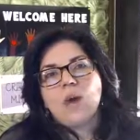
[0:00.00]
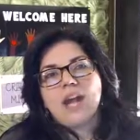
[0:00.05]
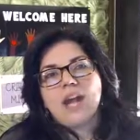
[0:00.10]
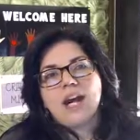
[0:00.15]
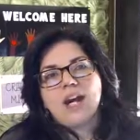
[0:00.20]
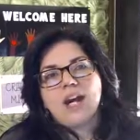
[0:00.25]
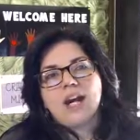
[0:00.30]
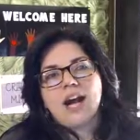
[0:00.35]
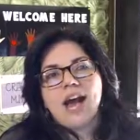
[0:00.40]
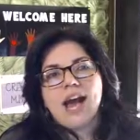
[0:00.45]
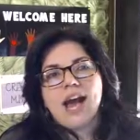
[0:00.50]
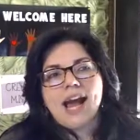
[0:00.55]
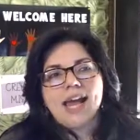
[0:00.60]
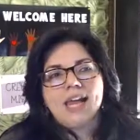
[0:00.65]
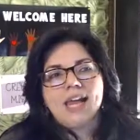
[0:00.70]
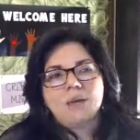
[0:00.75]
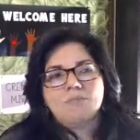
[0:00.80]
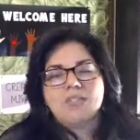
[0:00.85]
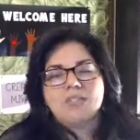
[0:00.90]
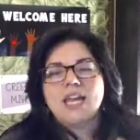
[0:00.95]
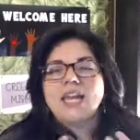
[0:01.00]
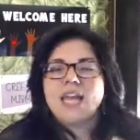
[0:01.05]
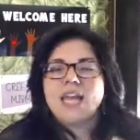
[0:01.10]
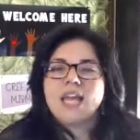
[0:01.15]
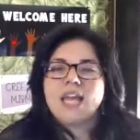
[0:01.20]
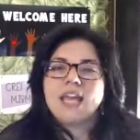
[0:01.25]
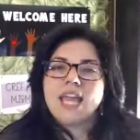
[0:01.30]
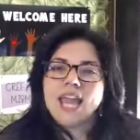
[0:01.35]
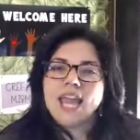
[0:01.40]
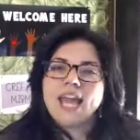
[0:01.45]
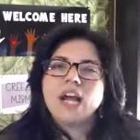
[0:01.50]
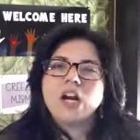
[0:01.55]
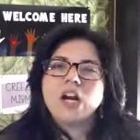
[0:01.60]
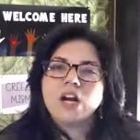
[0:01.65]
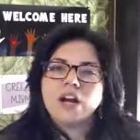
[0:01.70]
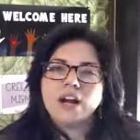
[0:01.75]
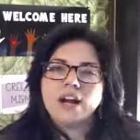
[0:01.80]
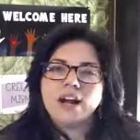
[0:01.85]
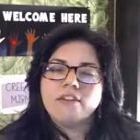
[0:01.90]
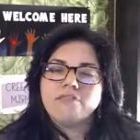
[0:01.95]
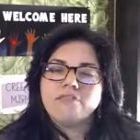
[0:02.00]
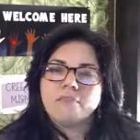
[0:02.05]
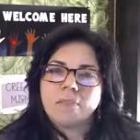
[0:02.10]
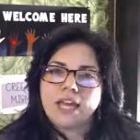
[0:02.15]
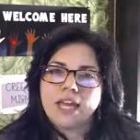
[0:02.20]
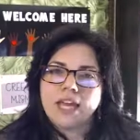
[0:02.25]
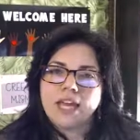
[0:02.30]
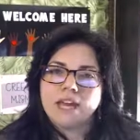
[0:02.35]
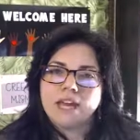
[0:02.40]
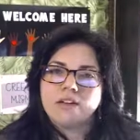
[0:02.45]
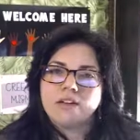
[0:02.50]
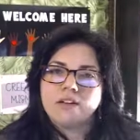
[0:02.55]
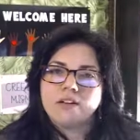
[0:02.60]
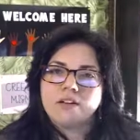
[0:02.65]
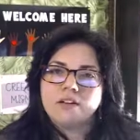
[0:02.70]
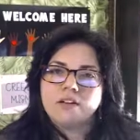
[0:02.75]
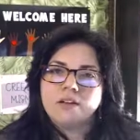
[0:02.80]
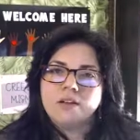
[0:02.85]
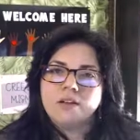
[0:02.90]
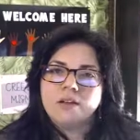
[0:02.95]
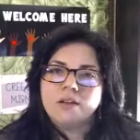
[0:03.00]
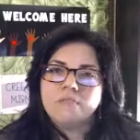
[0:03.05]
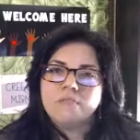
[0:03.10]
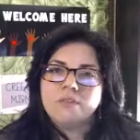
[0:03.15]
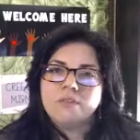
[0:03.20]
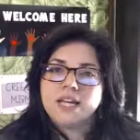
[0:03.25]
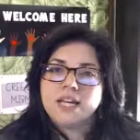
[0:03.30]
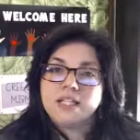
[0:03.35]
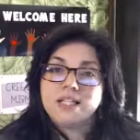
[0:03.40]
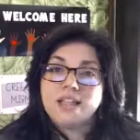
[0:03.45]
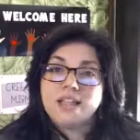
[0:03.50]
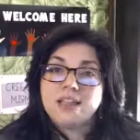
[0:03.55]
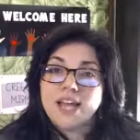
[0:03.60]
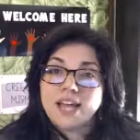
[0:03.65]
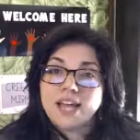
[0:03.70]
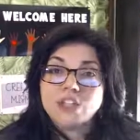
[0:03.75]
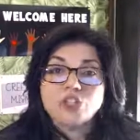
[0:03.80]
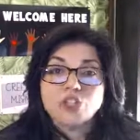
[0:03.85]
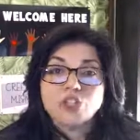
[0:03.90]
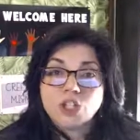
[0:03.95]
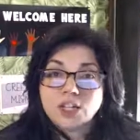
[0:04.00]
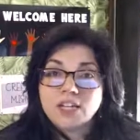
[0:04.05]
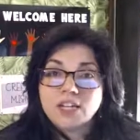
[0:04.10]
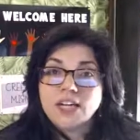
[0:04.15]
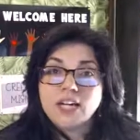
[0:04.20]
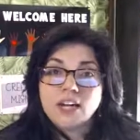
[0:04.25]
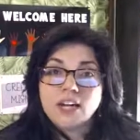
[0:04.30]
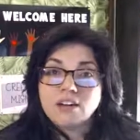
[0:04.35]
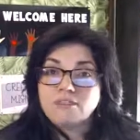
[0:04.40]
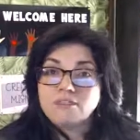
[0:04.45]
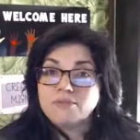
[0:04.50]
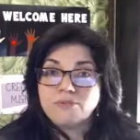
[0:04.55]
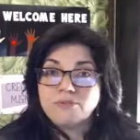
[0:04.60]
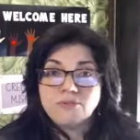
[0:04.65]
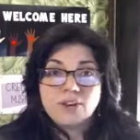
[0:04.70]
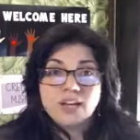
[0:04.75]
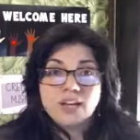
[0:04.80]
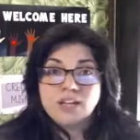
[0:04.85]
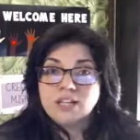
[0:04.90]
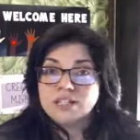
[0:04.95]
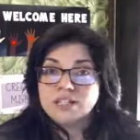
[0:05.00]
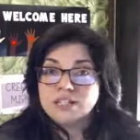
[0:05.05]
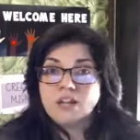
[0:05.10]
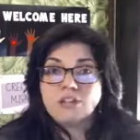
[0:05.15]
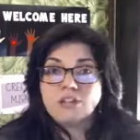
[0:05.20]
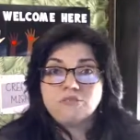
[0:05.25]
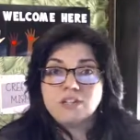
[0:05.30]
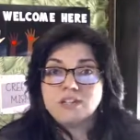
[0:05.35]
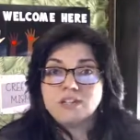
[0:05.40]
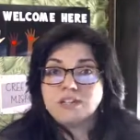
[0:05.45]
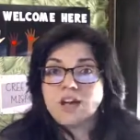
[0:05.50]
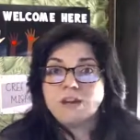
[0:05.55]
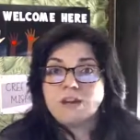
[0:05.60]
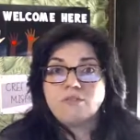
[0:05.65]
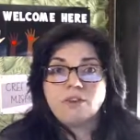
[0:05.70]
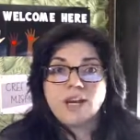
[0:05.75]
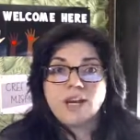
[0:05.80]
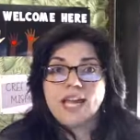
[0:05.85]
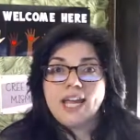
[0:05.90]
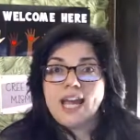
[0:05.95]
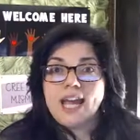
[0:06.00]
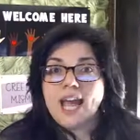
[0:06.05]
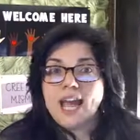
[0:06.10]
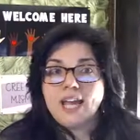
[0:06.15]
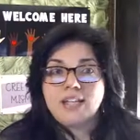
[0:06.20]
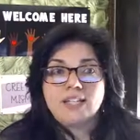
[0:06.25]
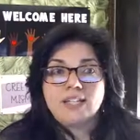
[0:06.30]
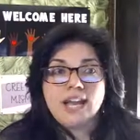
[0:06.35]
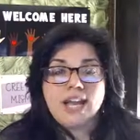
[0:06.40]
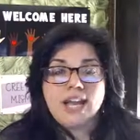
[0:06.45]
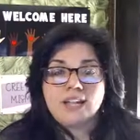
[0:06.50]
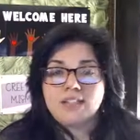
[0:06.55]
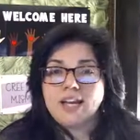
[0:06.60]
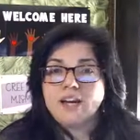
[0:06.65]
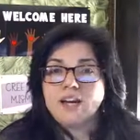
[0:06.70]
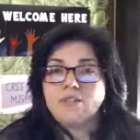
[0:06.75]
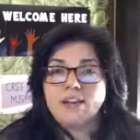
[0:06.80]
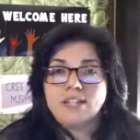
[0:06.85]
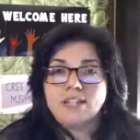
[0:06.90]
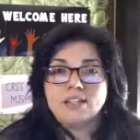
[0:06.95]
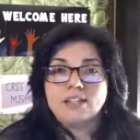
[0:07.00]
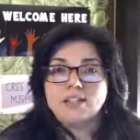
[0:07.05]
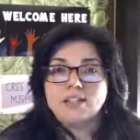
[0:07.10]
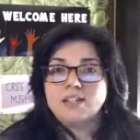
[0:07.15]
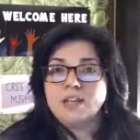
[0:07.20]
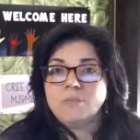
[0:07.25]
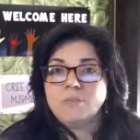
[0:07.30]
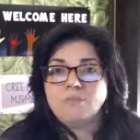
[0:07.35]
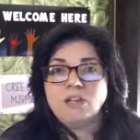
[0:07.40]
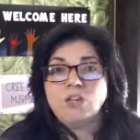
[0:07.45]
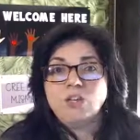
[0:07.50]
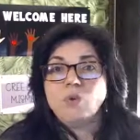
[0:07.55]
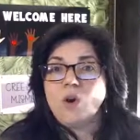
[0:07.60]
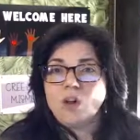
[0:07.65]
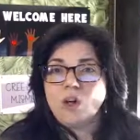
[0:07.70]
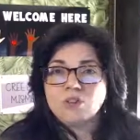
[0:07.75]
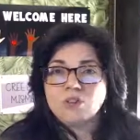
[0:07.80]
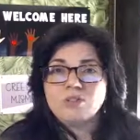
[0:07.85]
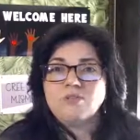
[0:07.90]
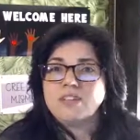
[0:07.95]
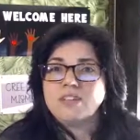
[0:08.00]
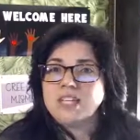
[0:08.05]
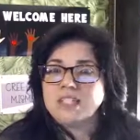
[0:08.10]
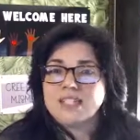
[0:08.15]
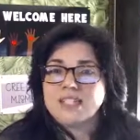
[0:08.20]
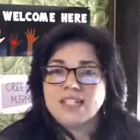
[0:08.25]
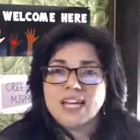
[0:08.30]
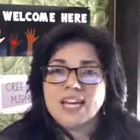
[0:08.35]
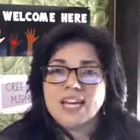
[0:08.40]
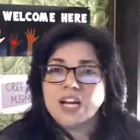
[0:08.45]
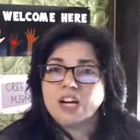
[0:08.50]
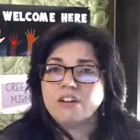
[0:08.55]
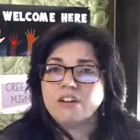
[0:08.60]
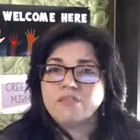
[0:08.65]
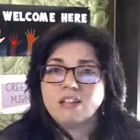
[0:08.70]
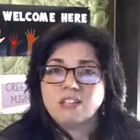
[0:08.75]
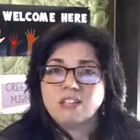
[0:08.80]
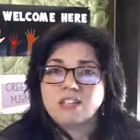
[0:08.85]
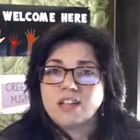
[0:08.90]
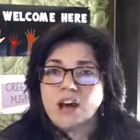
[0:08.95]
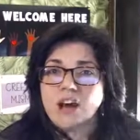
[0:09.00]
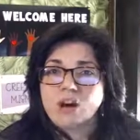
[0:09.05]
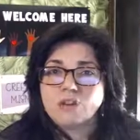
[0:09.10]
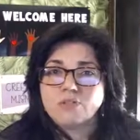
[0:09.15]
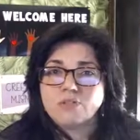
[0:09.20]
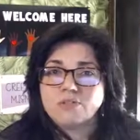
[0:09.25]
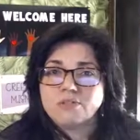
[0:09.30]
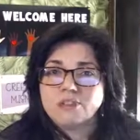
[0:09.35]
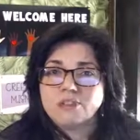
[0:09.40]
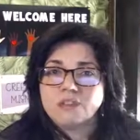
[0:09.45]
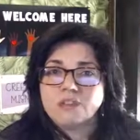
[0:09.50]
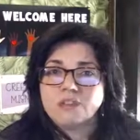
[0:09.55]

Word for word: where I am taking care of me? Because in that journey of self discovery and anti racism, you also need to take care of yourself.